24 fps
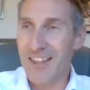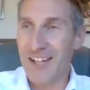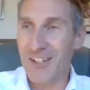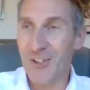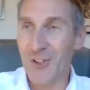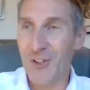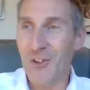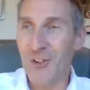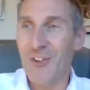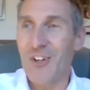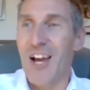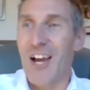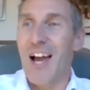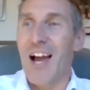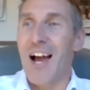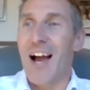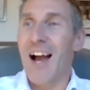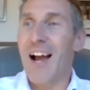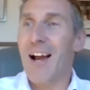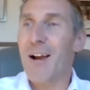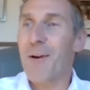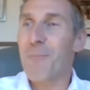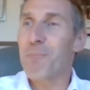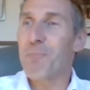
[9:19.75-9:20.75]
Thank you.
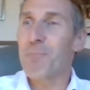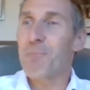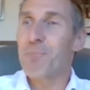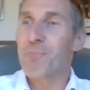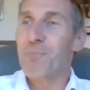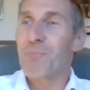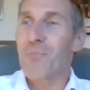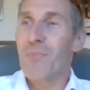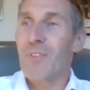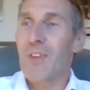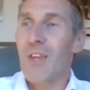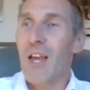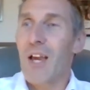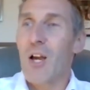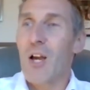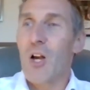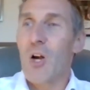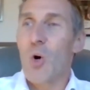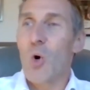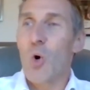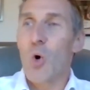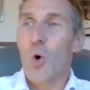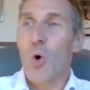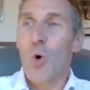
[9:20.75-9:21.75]
Um,
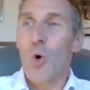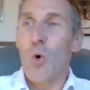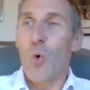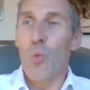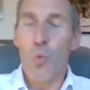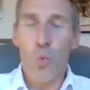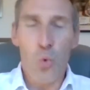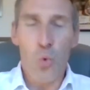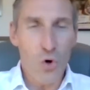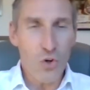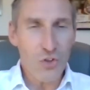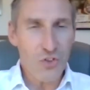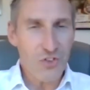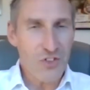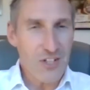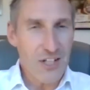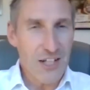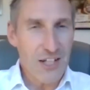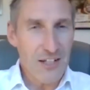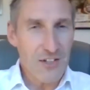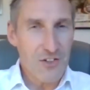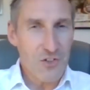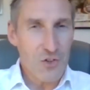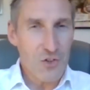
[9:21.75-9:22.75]
what
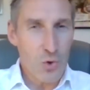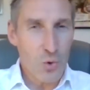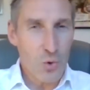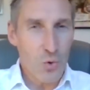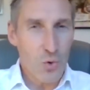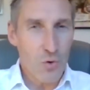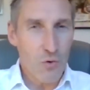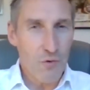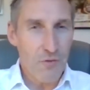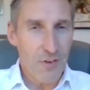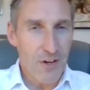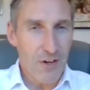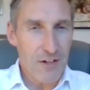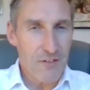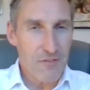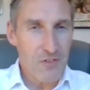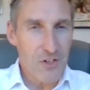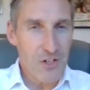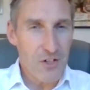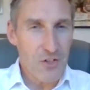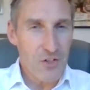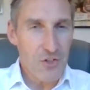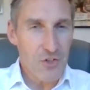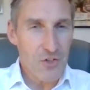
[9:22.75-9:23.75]
is your
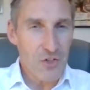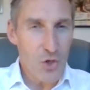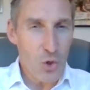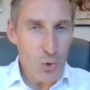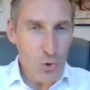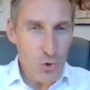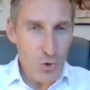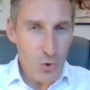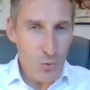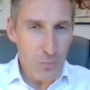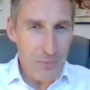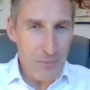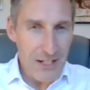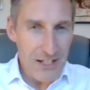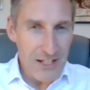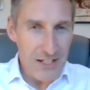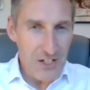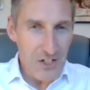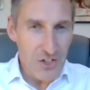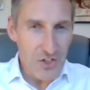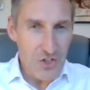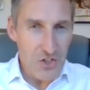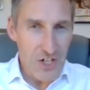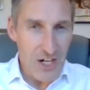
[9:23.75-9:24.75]
favorite social
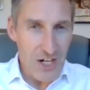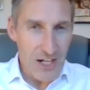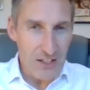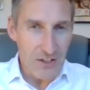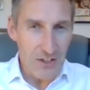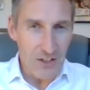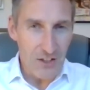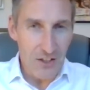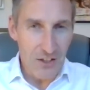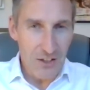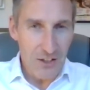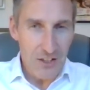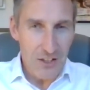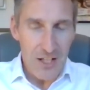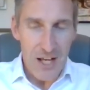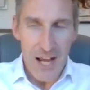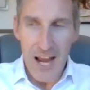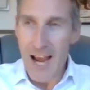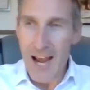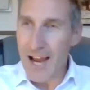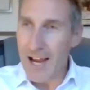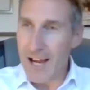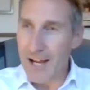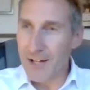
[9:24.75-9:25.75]
media channel,
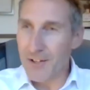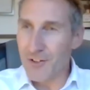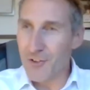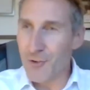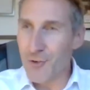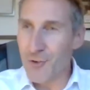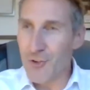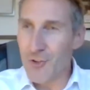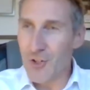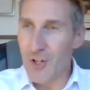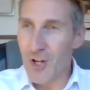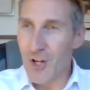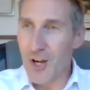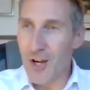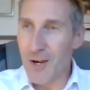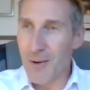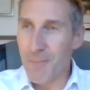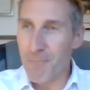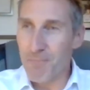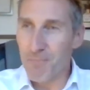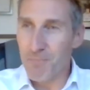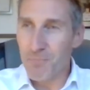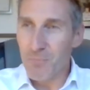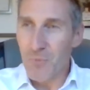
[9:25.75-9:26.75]
and
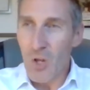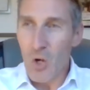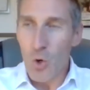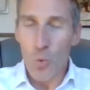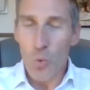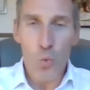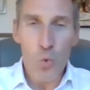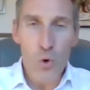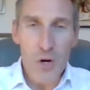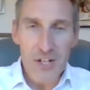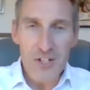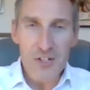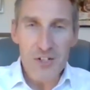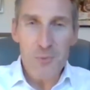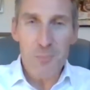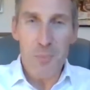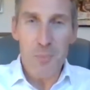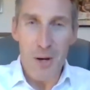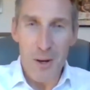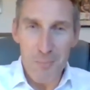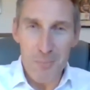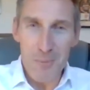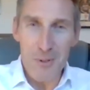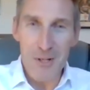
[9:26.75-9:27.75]
which
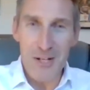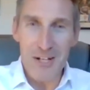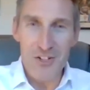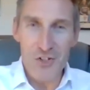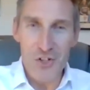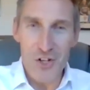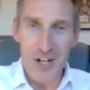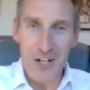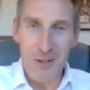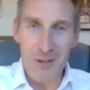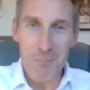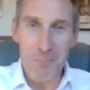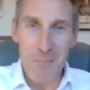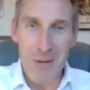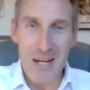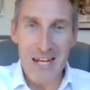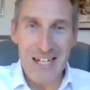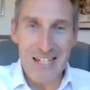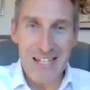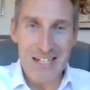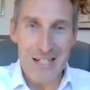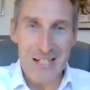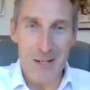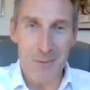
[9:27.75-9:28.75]
publishing
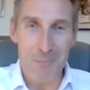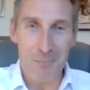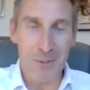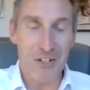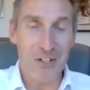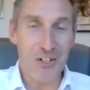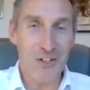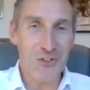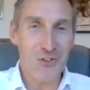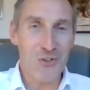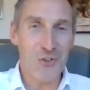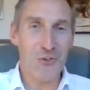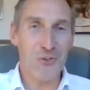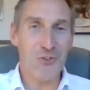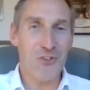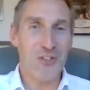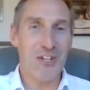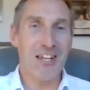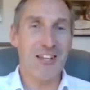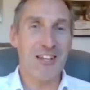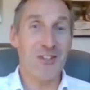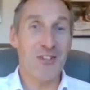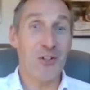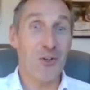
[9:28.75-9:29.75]
medium? Because you've
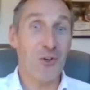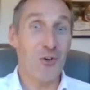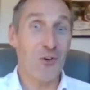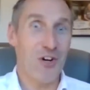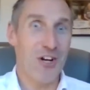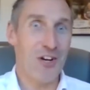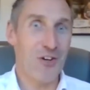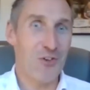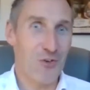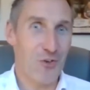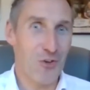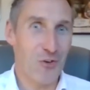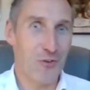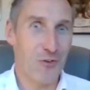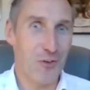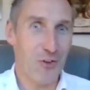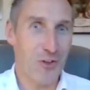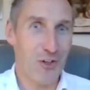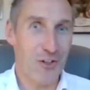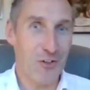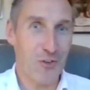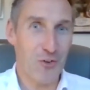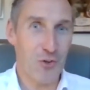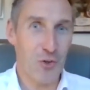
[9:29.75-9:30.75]
said that you're an
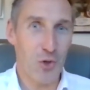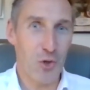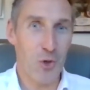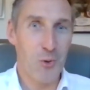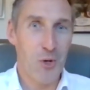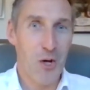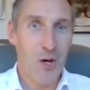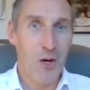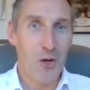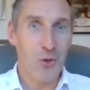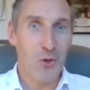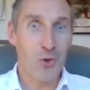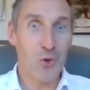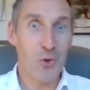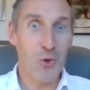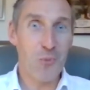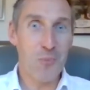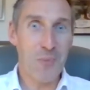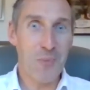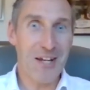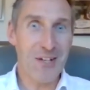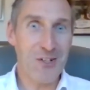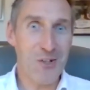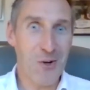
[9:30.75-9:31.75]
introvert, so you
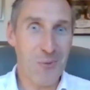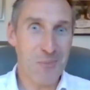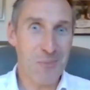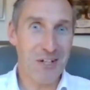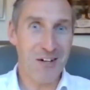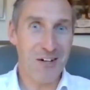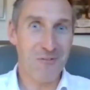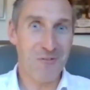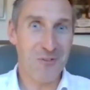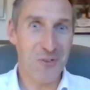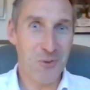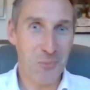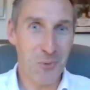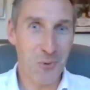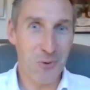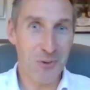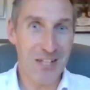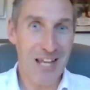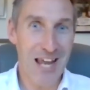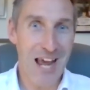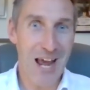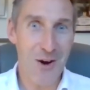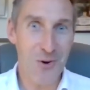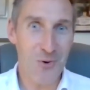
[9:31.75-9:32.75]
may not be comfortable
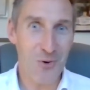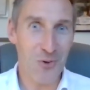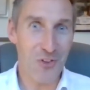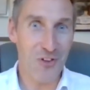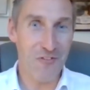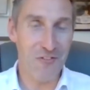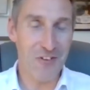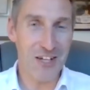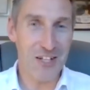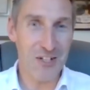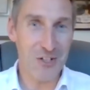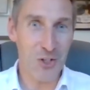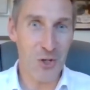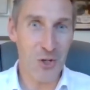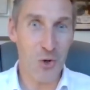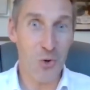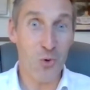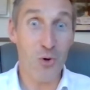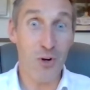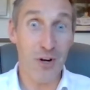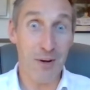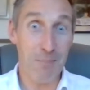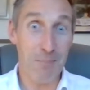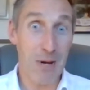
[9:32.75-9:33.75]
now on the video,
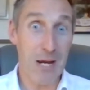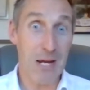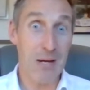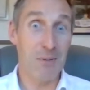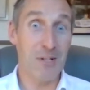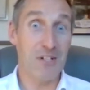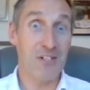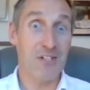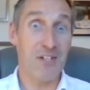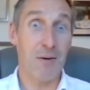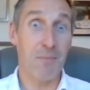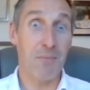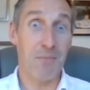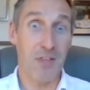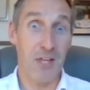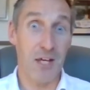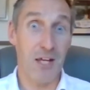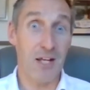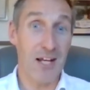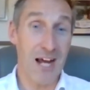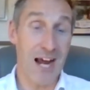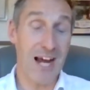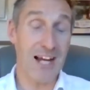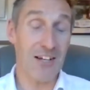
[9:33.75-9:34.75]
or it may be
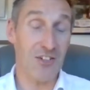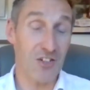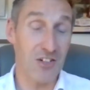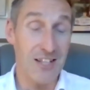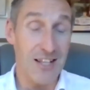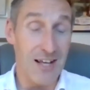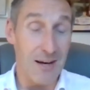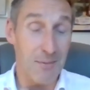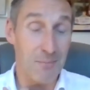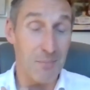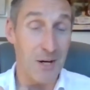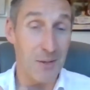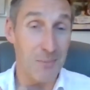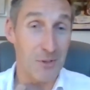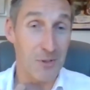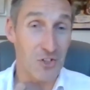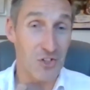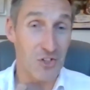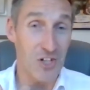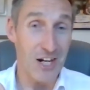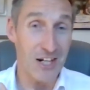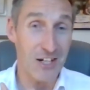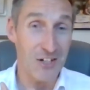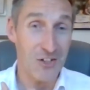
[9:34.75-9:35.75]
something. Actually, that might be a
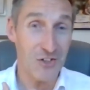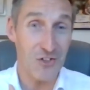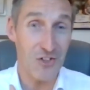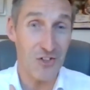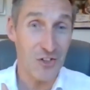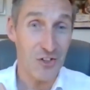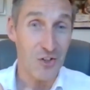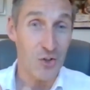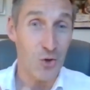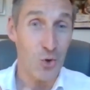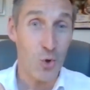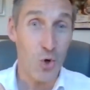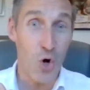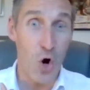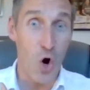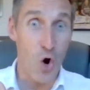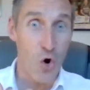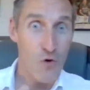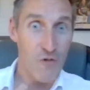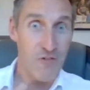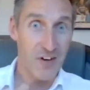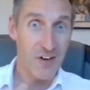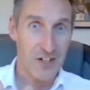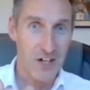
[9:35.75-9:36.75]
challenge that you're
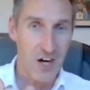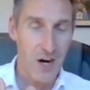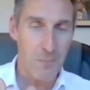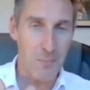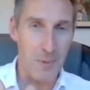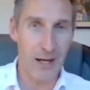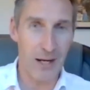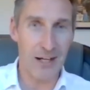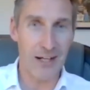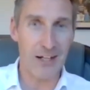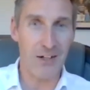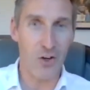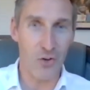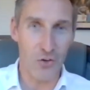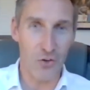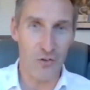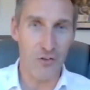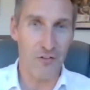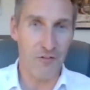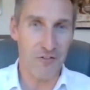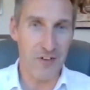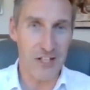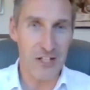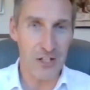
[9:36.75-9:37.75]
overcoming on
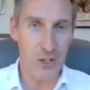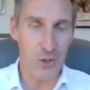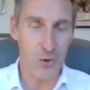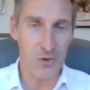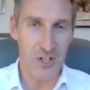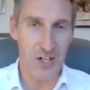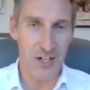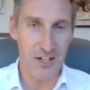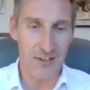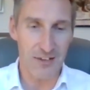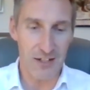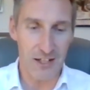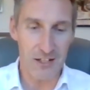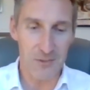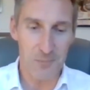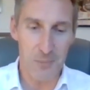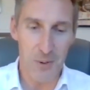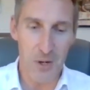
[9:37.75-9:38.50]
the video side of things.